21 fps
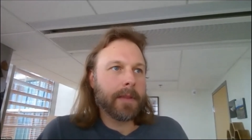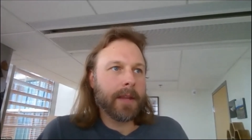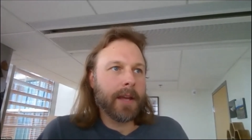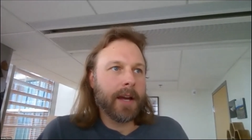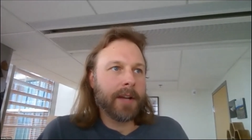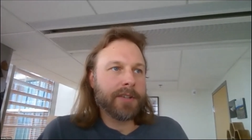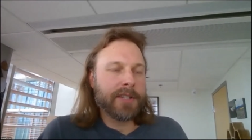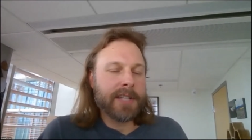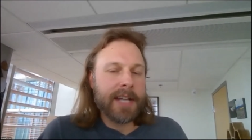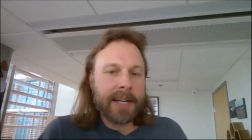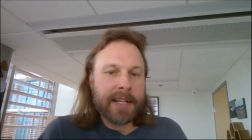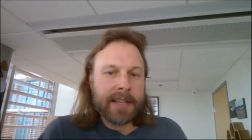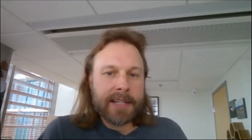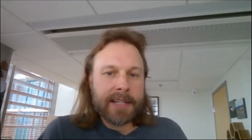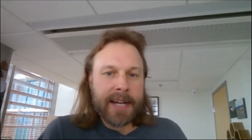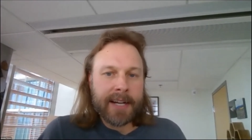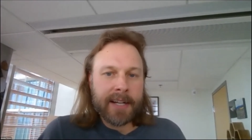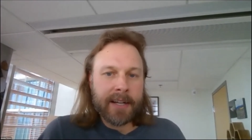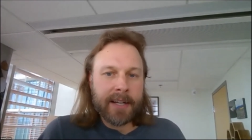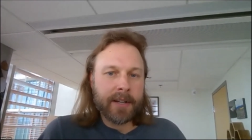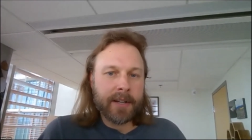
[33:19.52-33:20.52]
understanding the
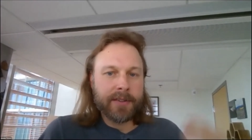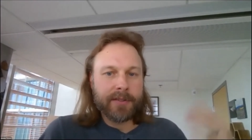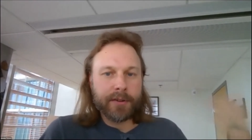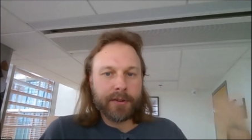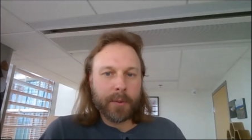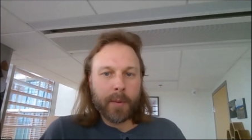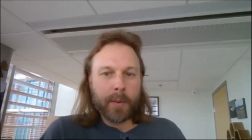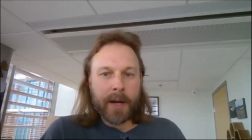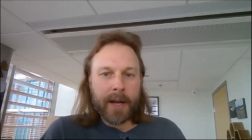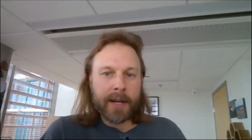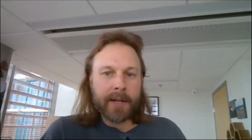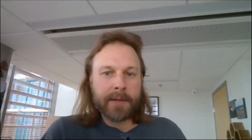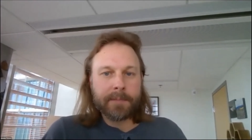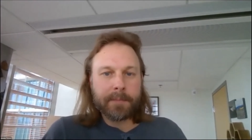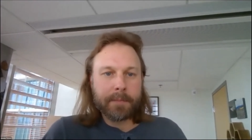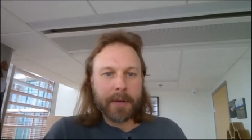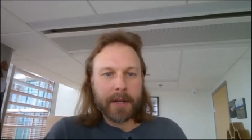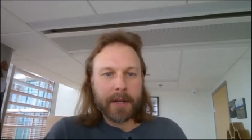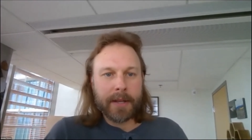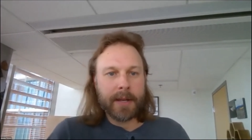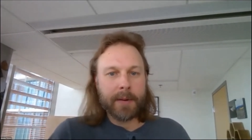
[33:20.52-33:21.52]
data in a certain way.
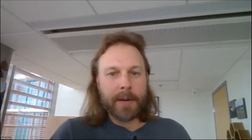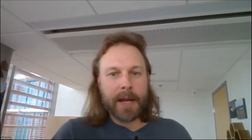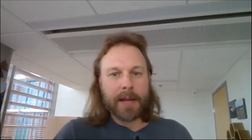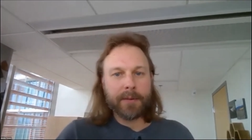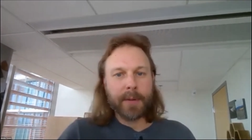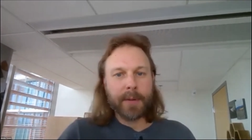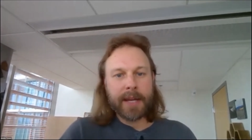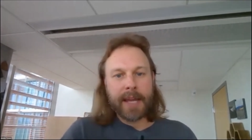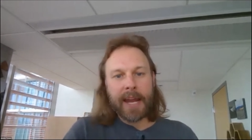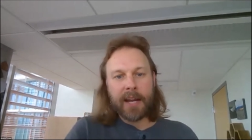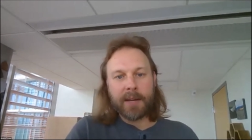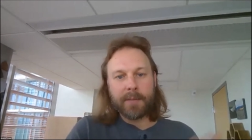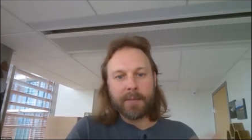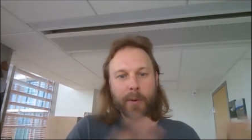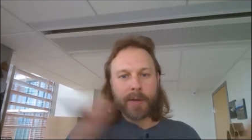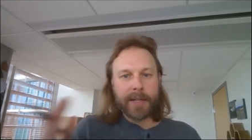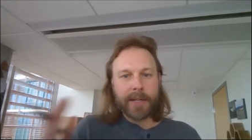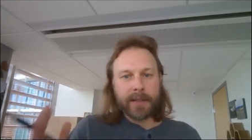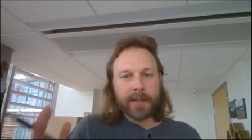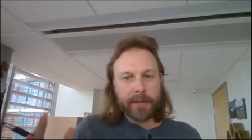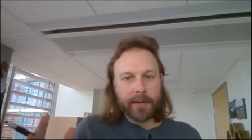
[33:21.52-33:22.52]
But then as we gained
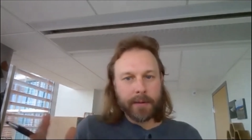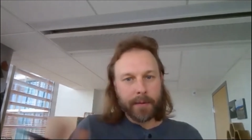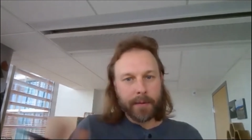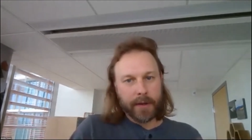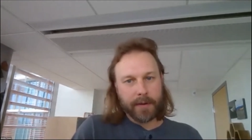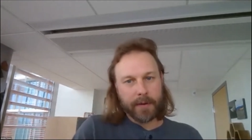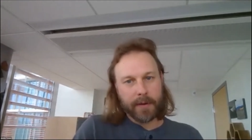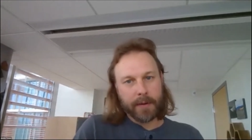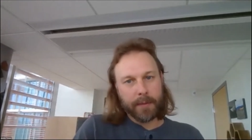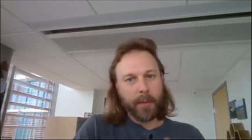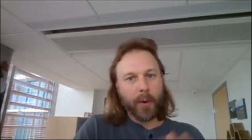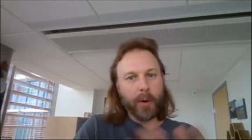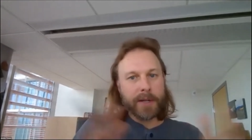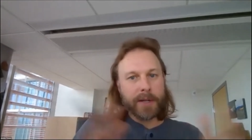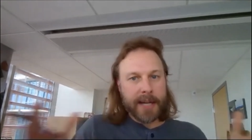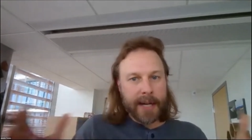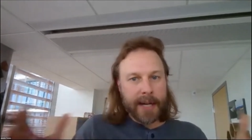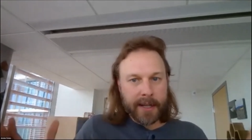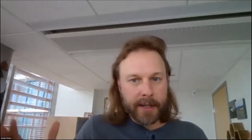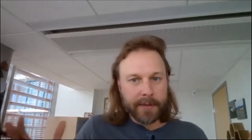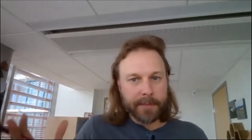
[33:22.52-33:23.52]
more
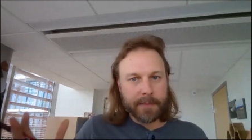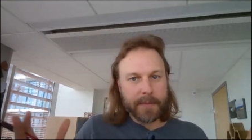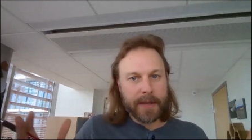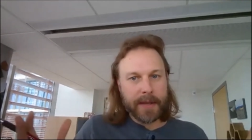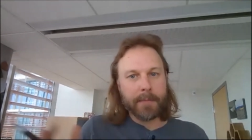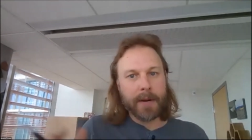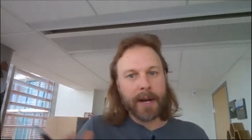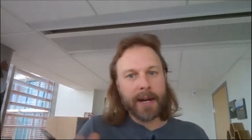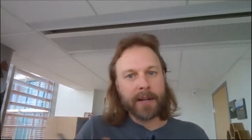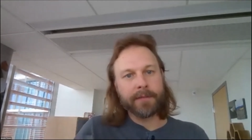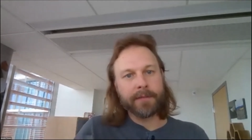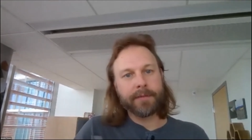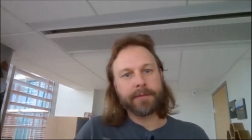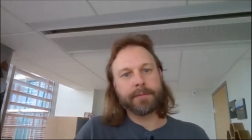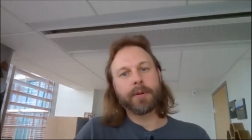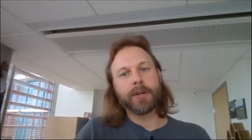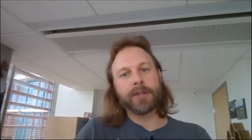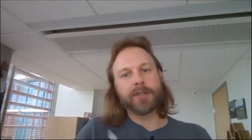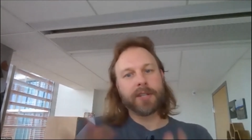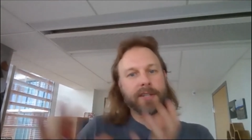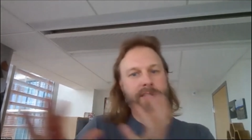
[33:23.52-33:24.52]
data, it might have
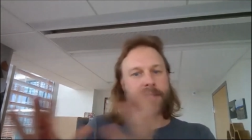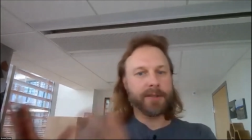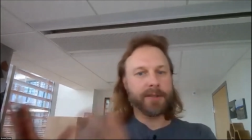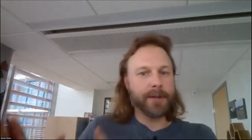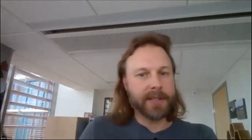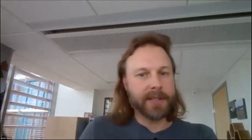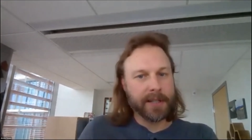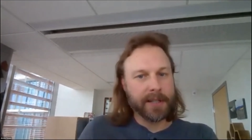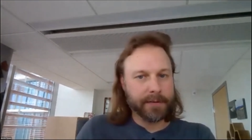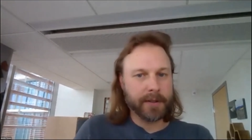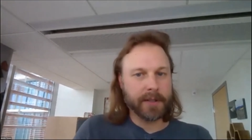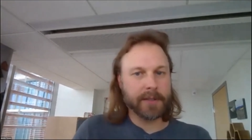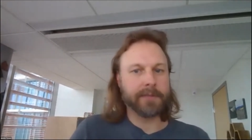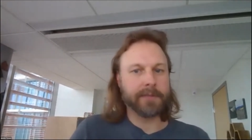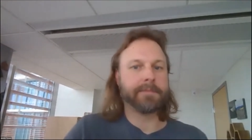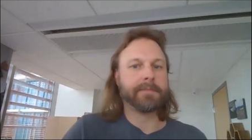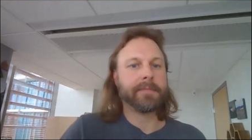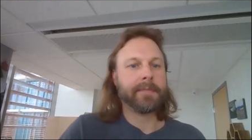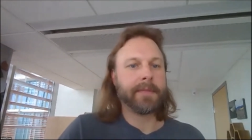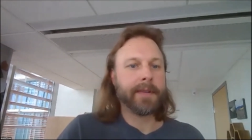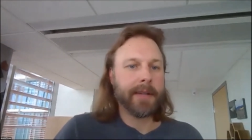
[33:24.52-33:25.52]
pushed us to a different
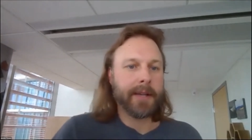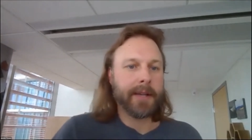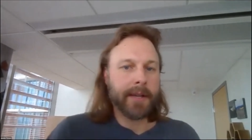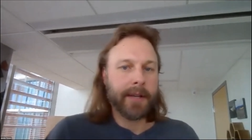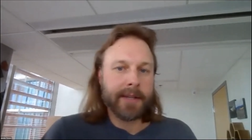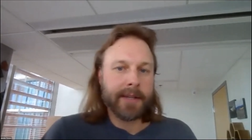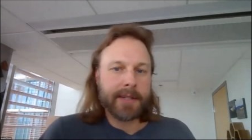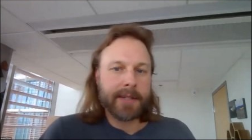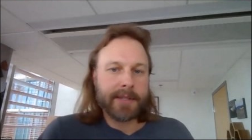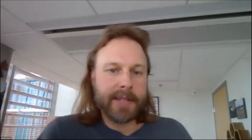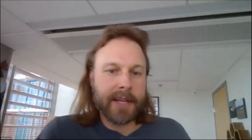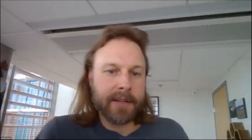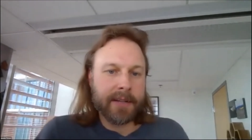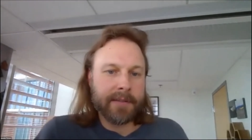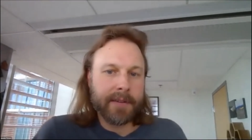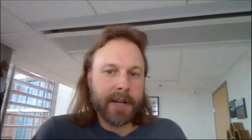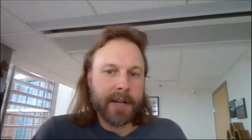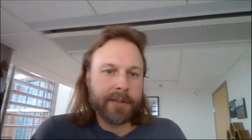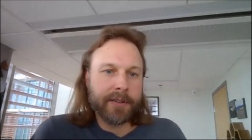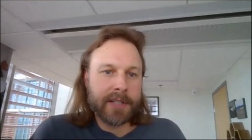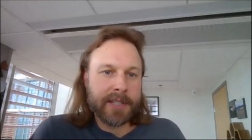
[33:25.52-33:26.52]
set
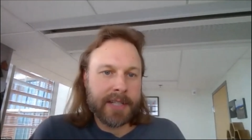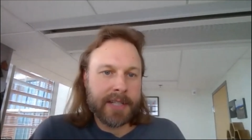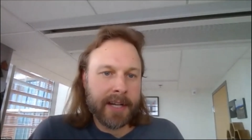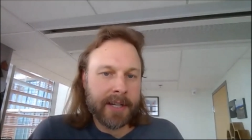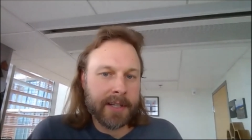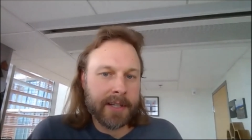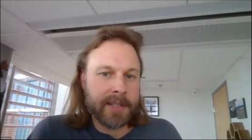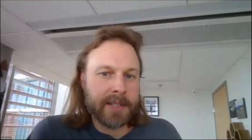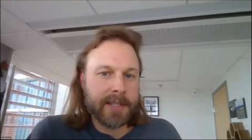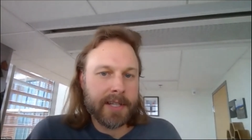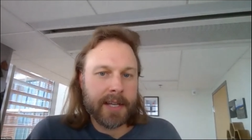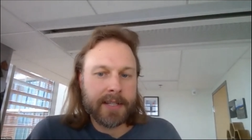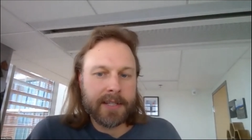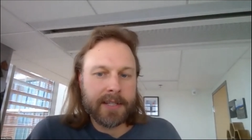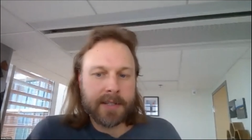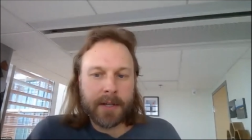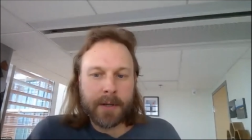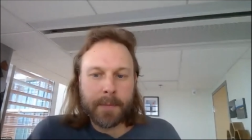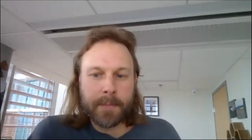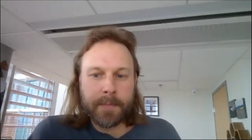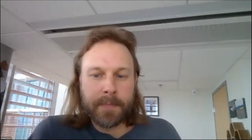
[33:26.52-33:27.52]
of understandings. And
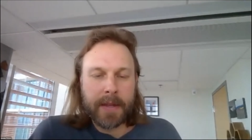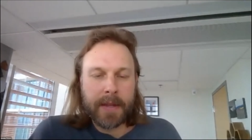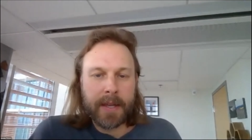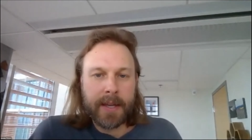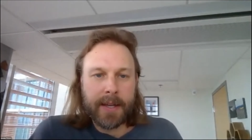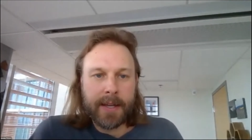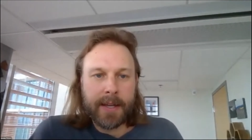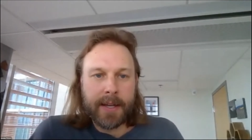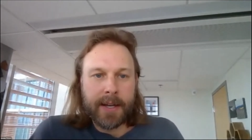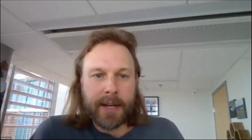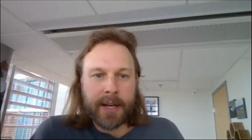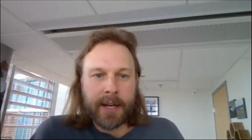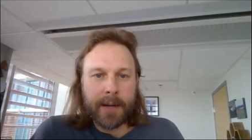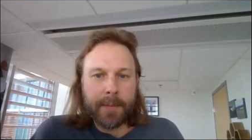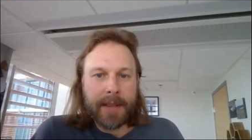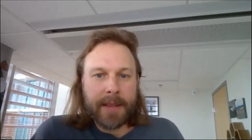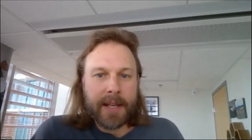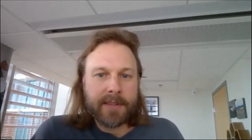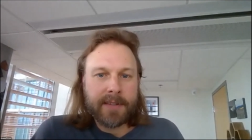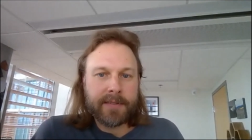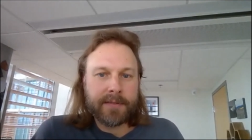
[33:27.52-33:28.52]
so,
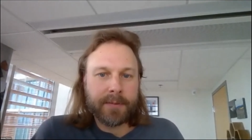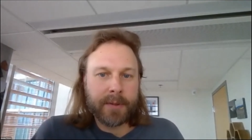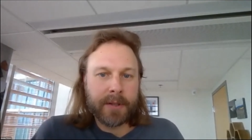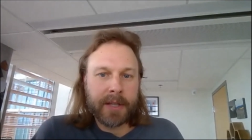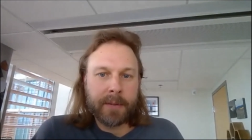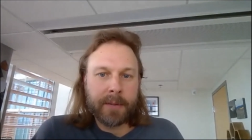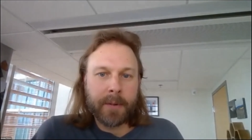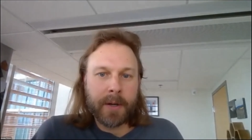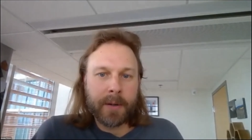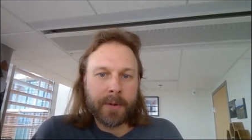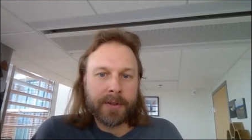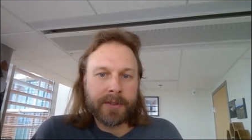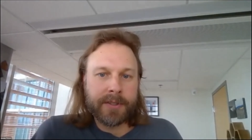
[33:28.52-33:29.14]
and that's really what